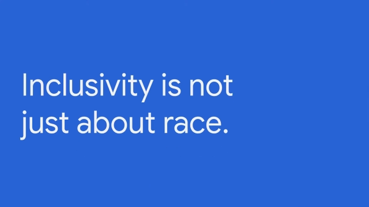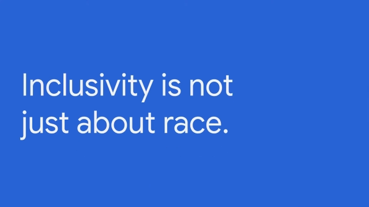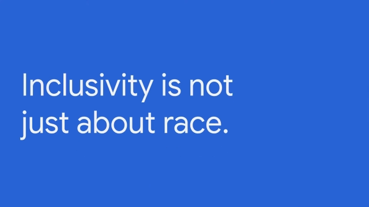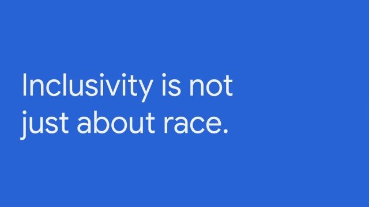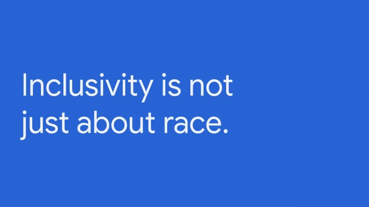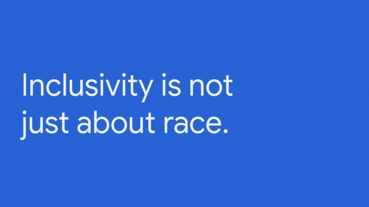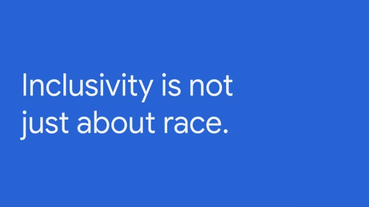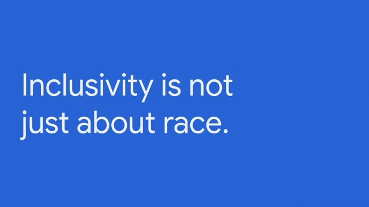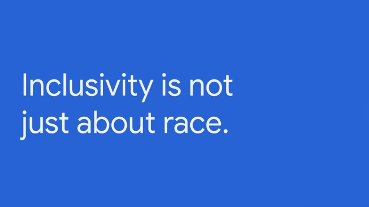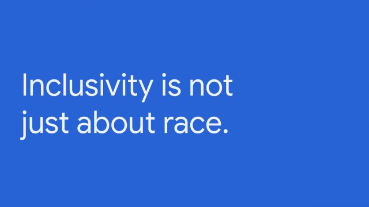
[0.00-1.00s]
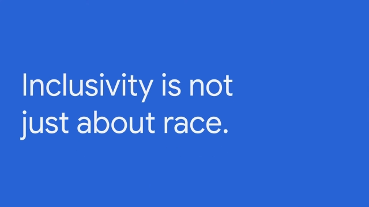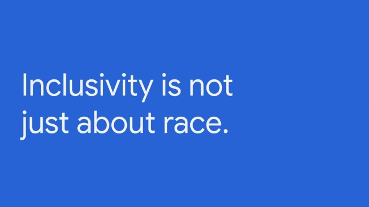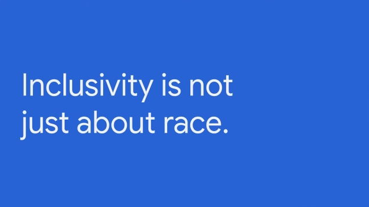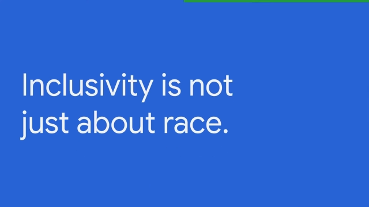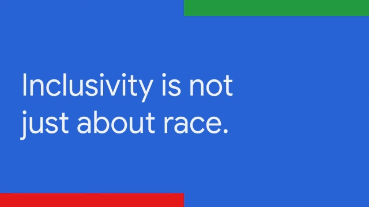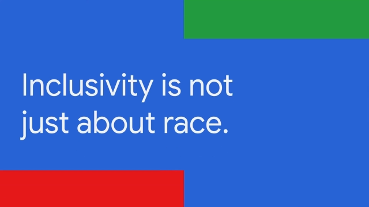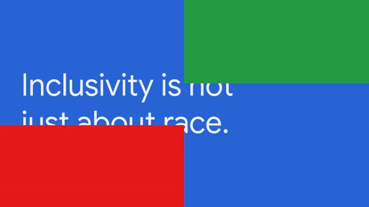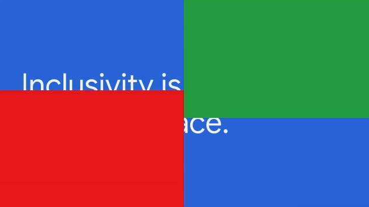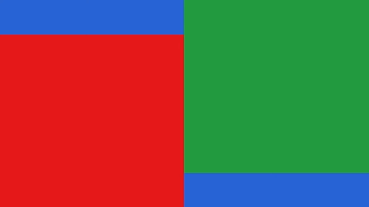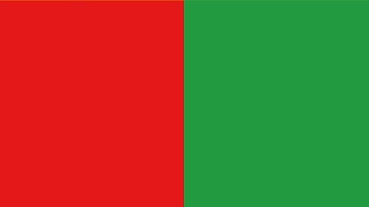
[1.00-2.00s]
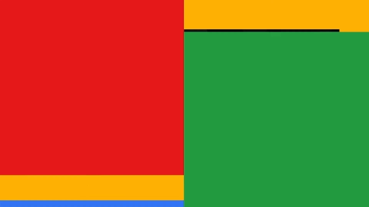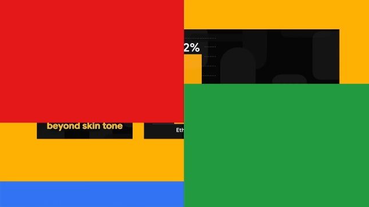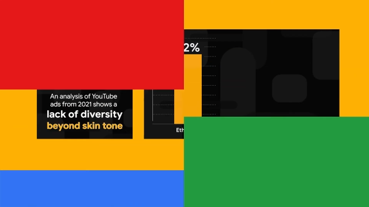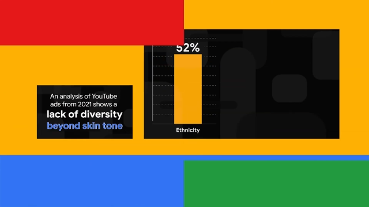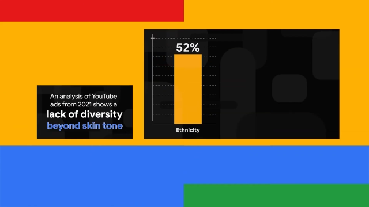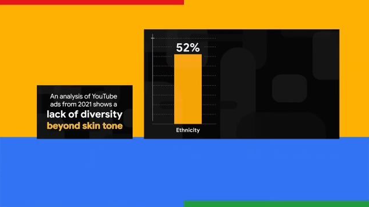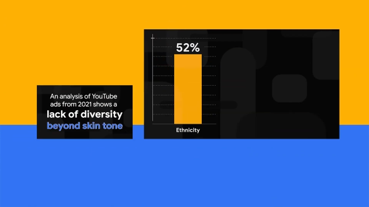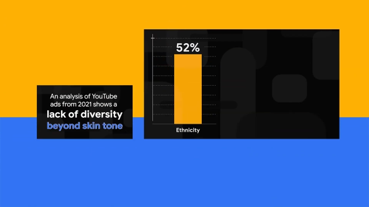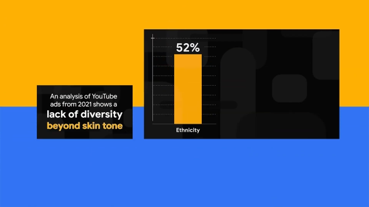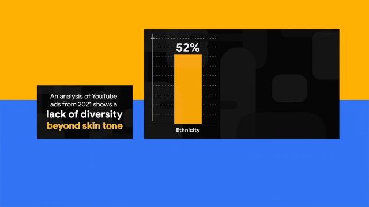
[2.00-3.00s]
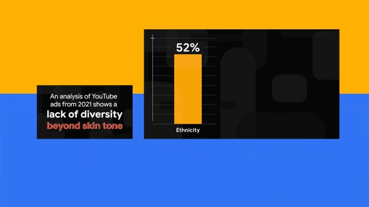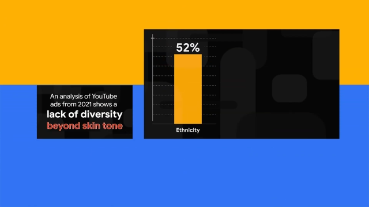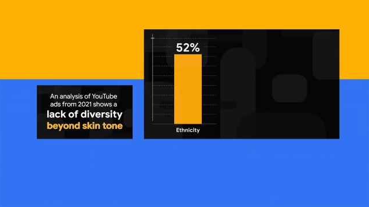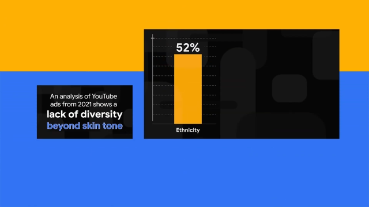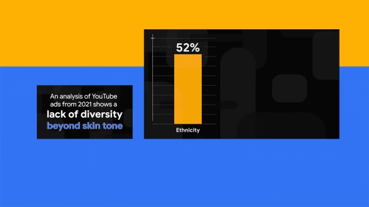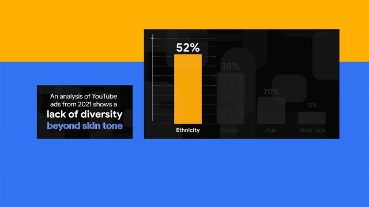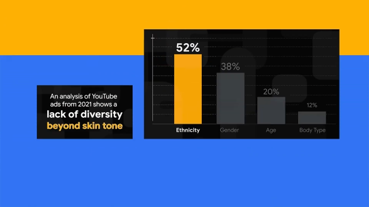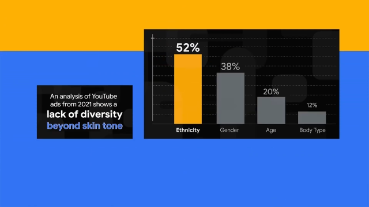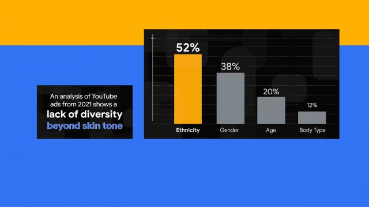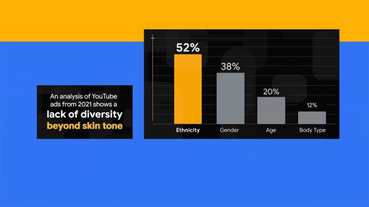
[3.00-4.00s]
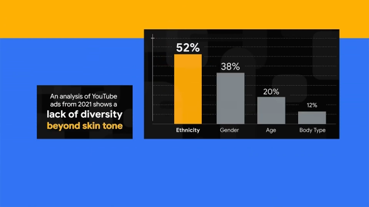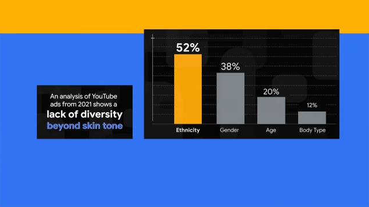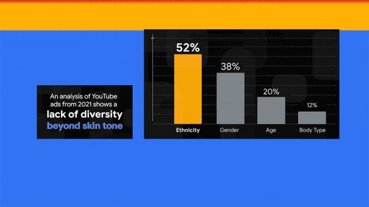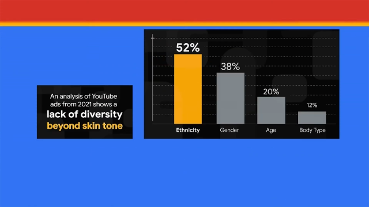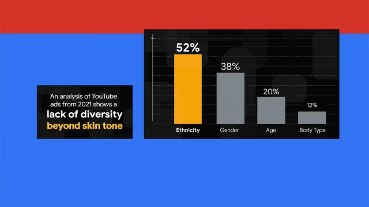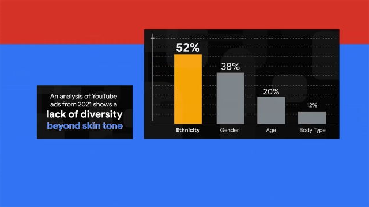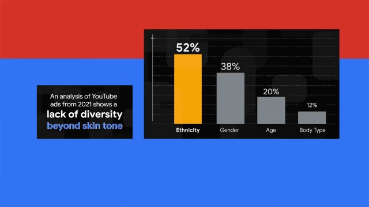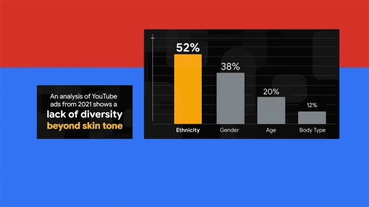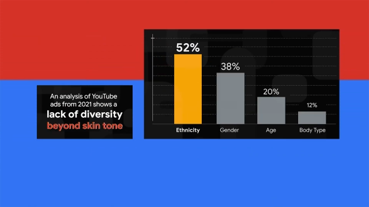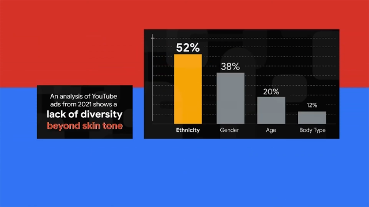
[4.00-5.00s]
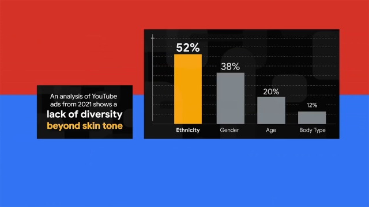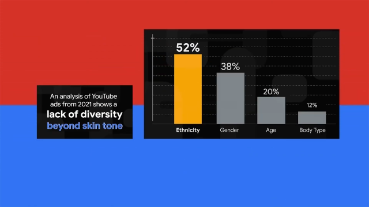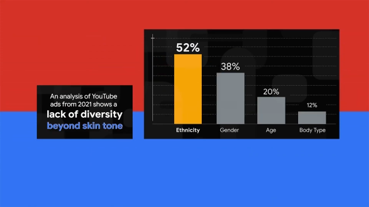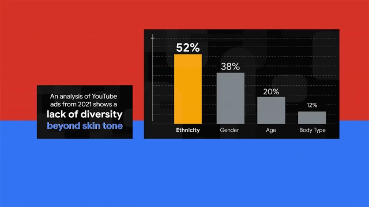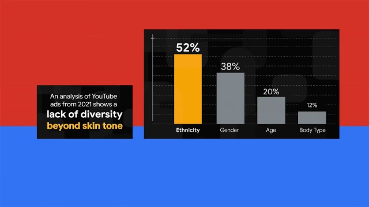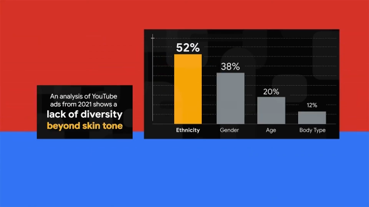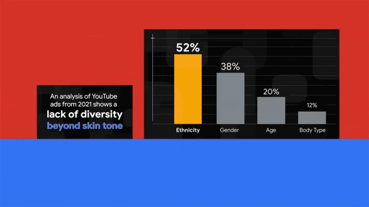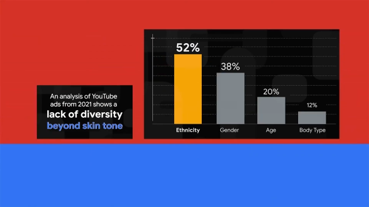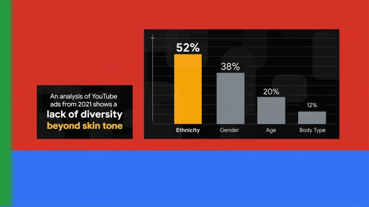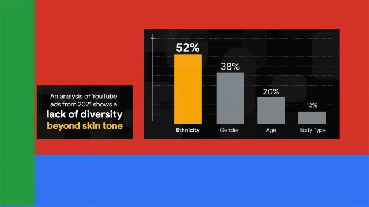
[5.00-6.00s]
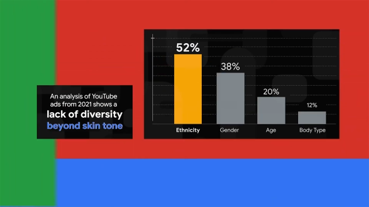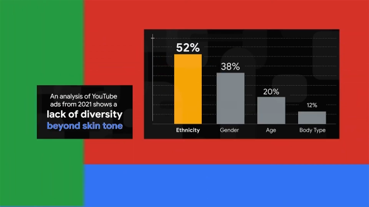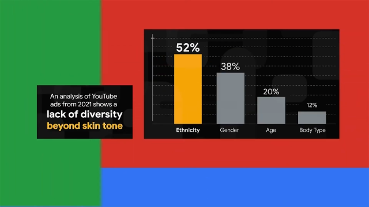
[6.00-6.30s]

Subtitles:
[unreadable: no face in view]